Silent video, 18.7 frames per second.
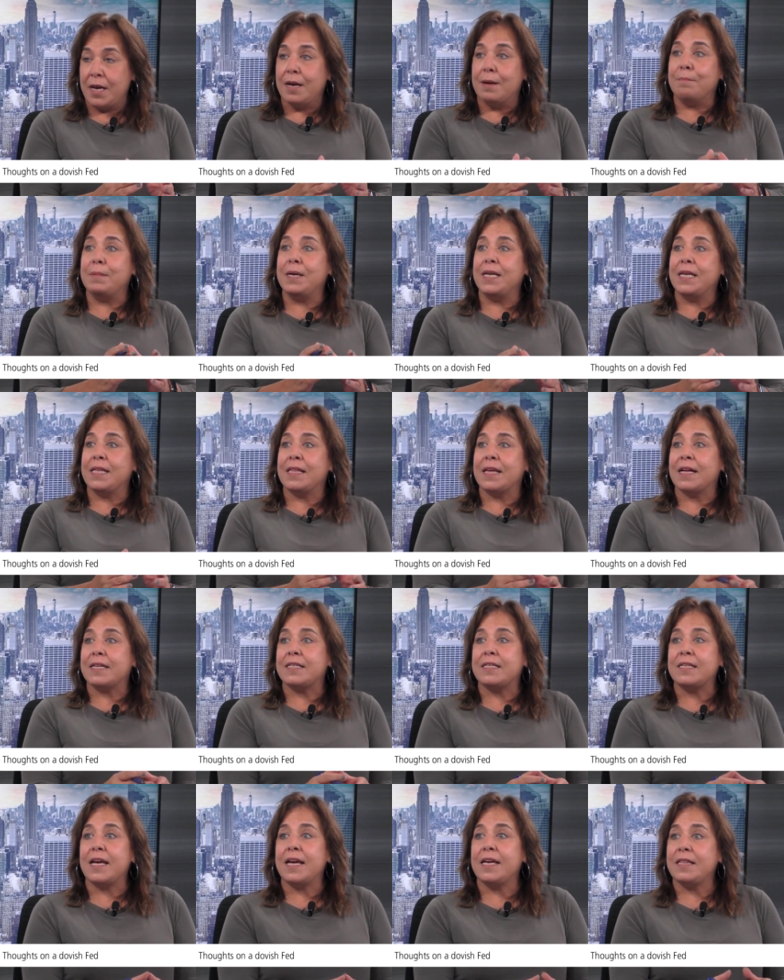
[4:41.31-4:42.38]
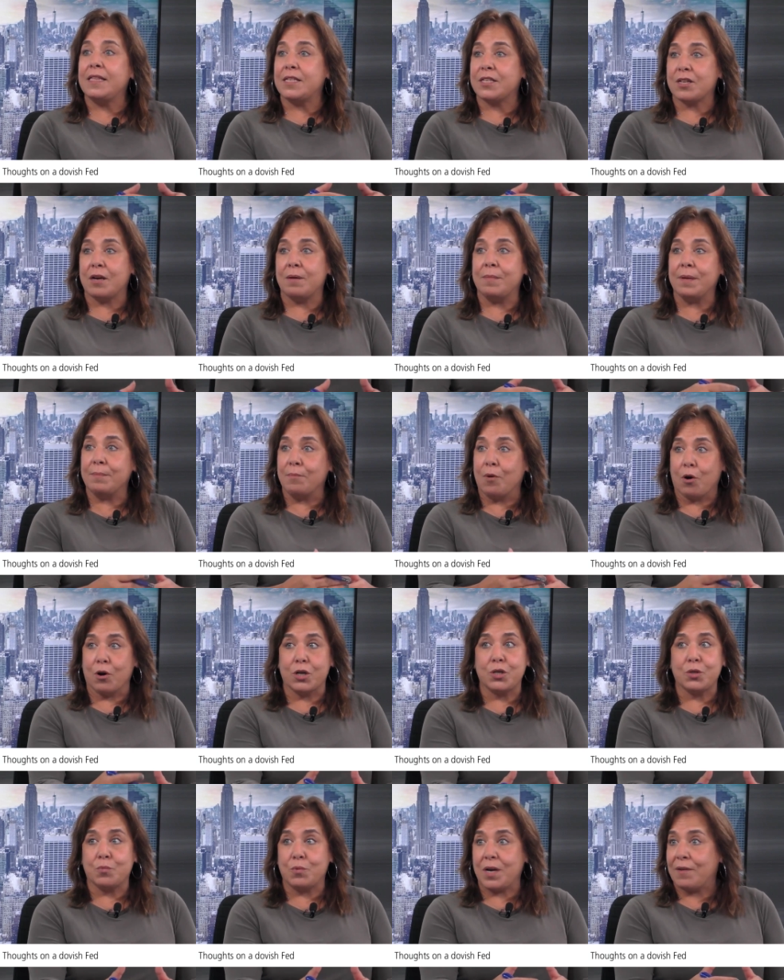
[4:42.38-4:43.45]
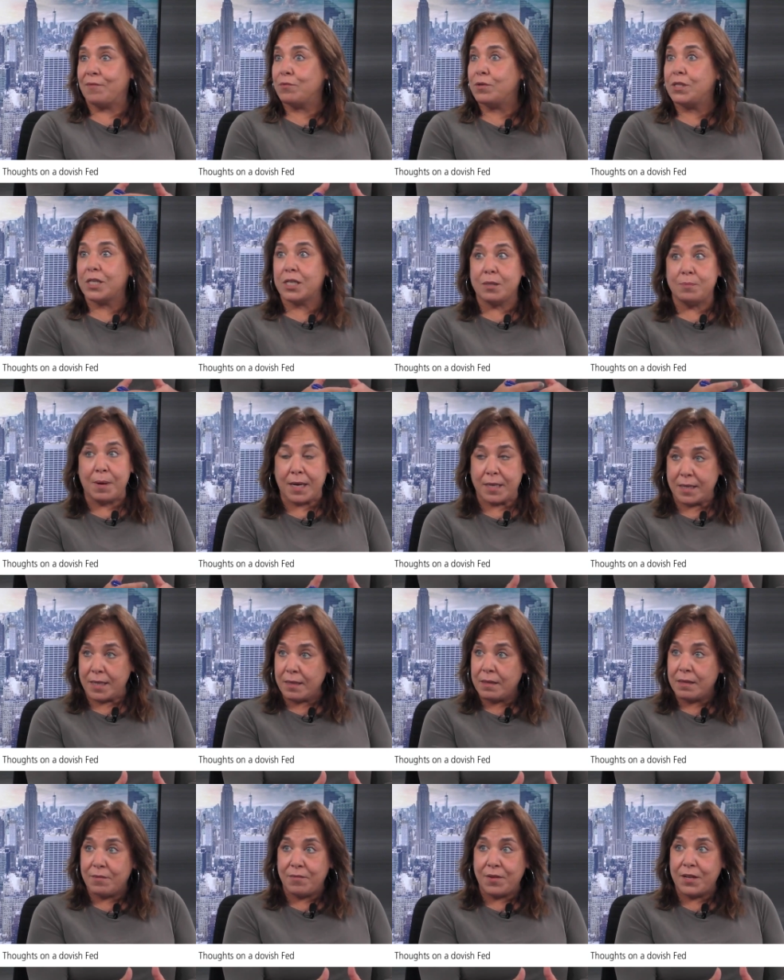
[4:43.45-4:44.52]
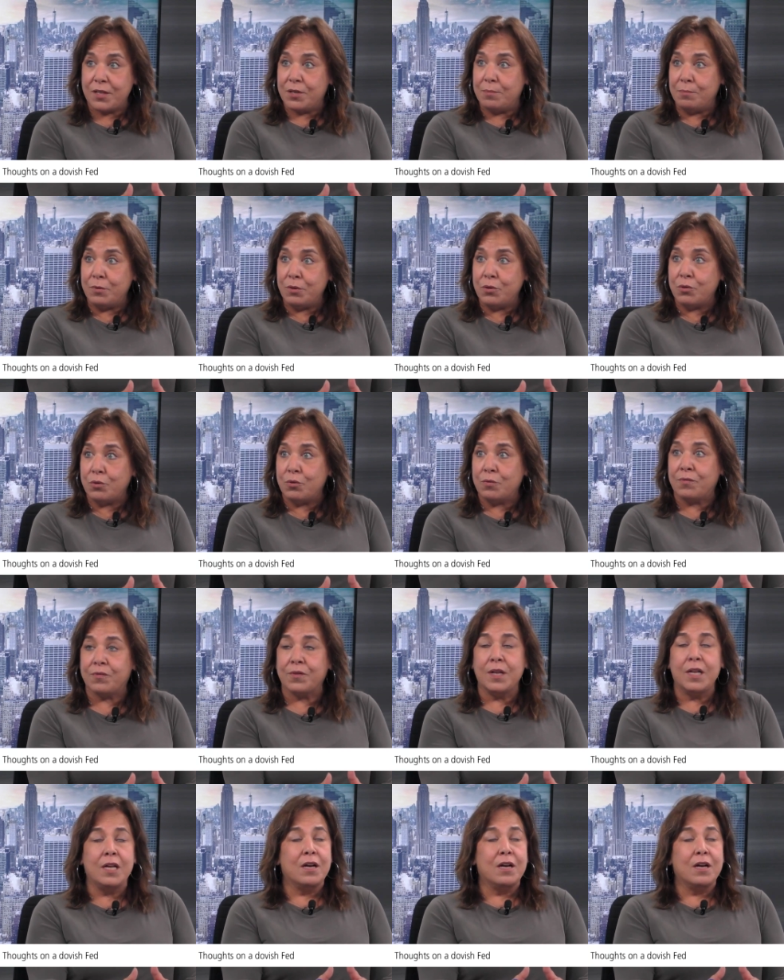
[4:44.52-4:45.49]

meaning that, say, this coming March, when everyone's expecting the Fed to move,